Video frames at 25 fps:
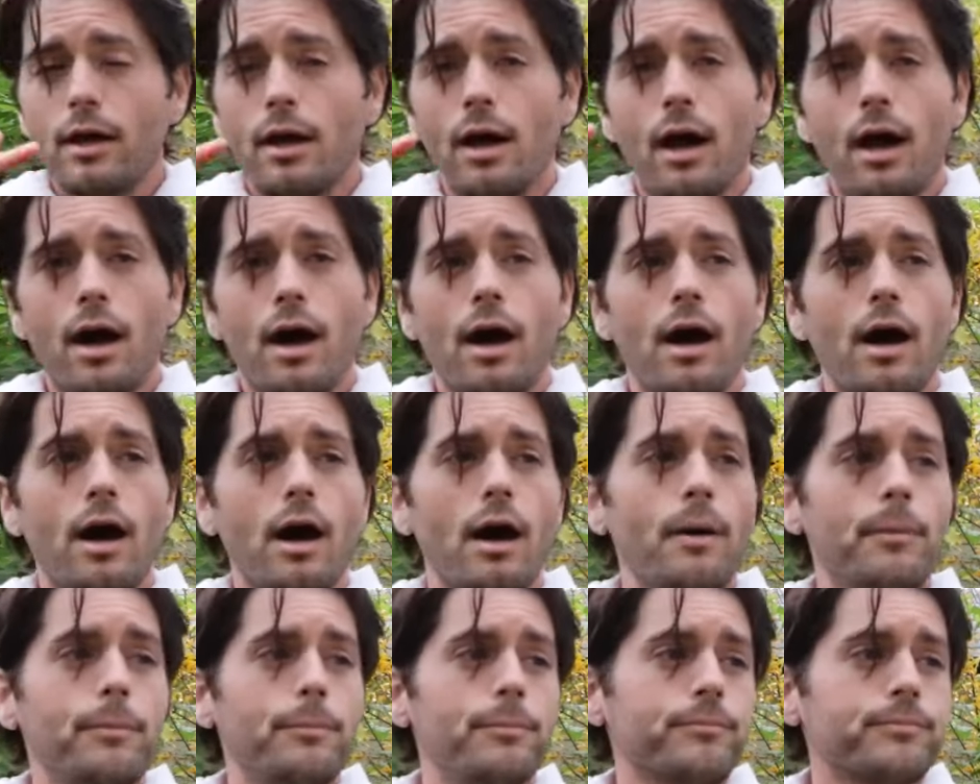
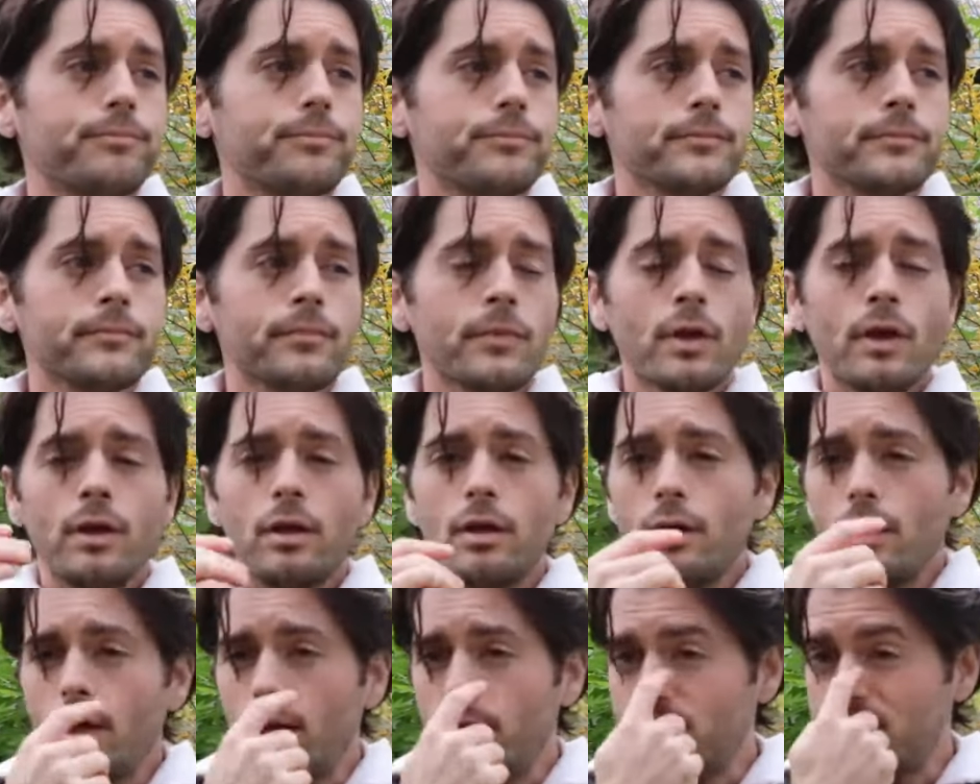Um,
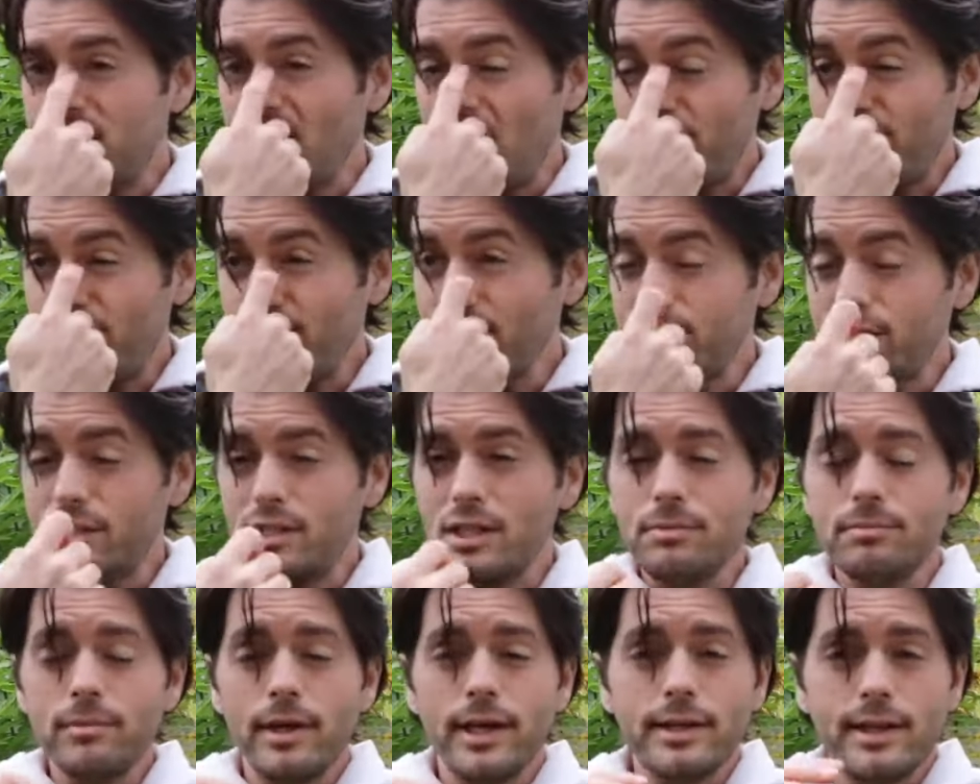it definitely
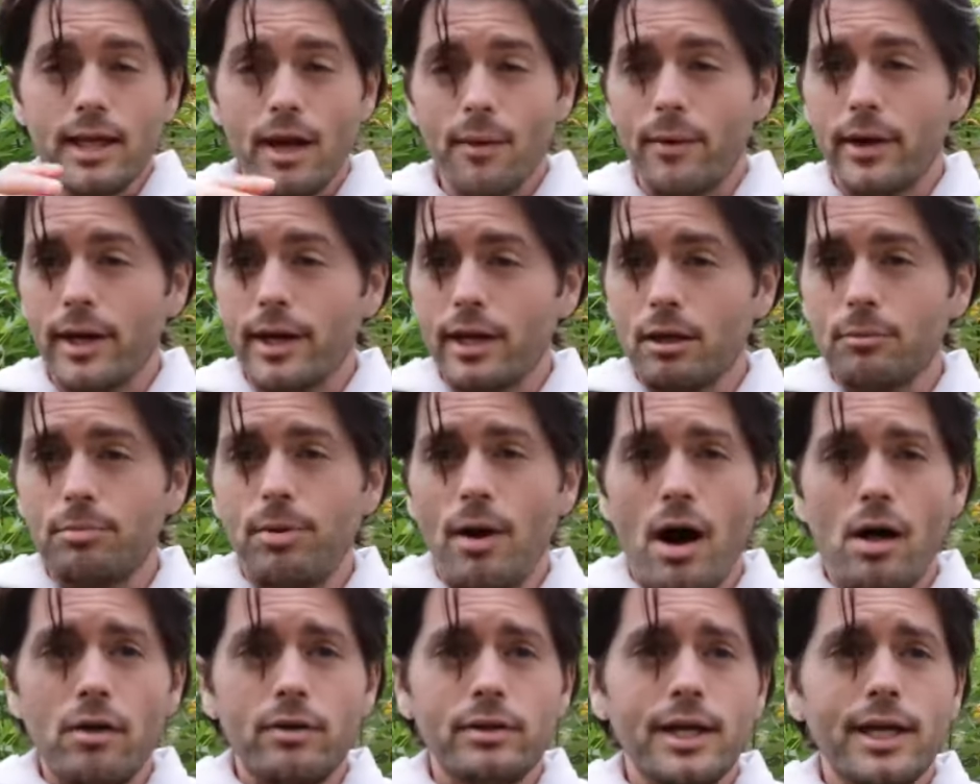seemed like they were getting
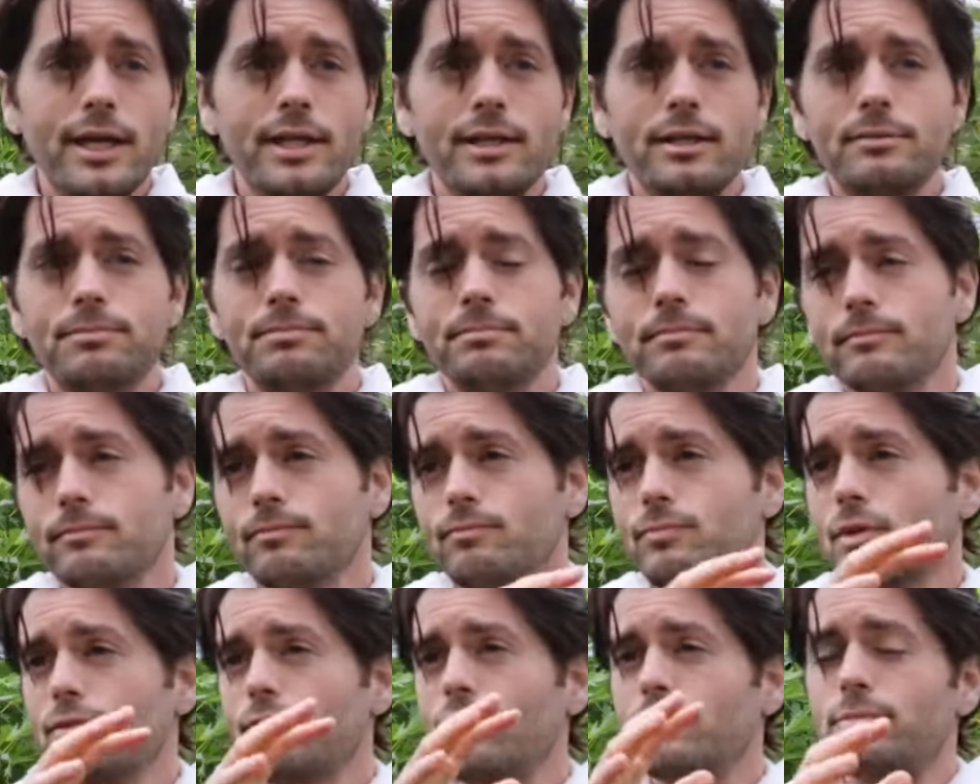pollinated
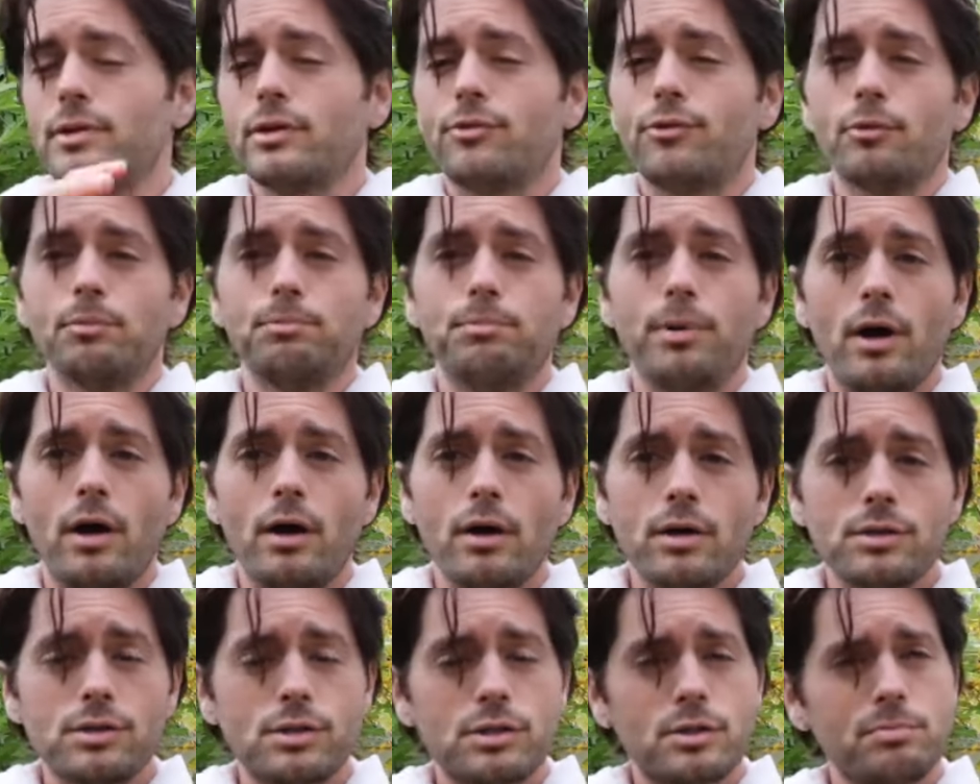from different
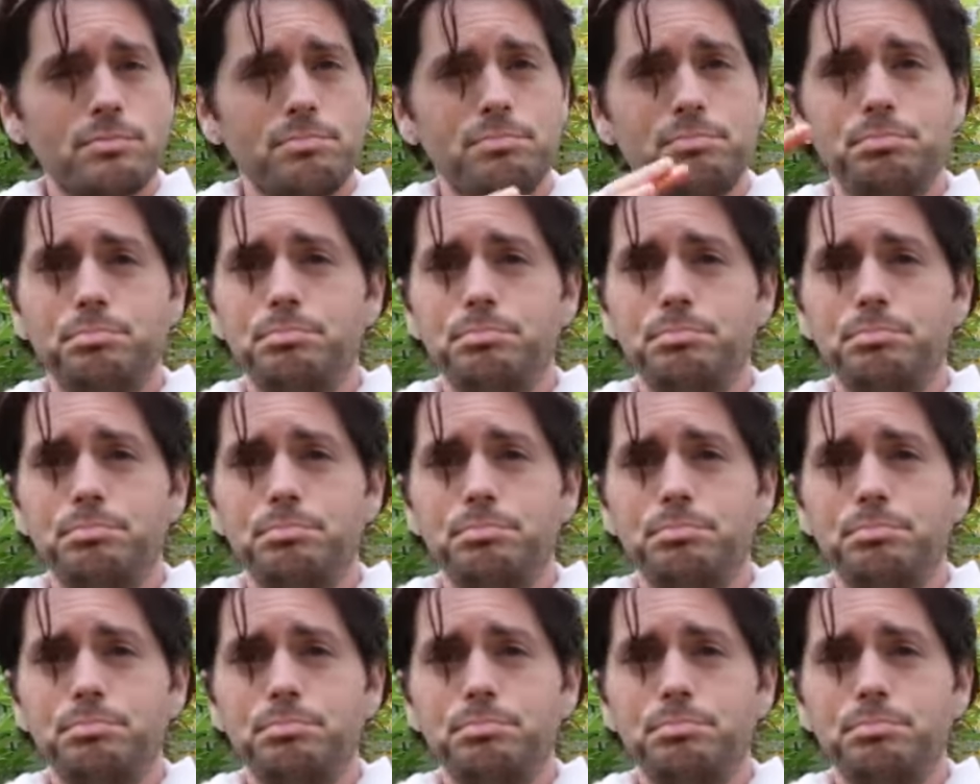bugs,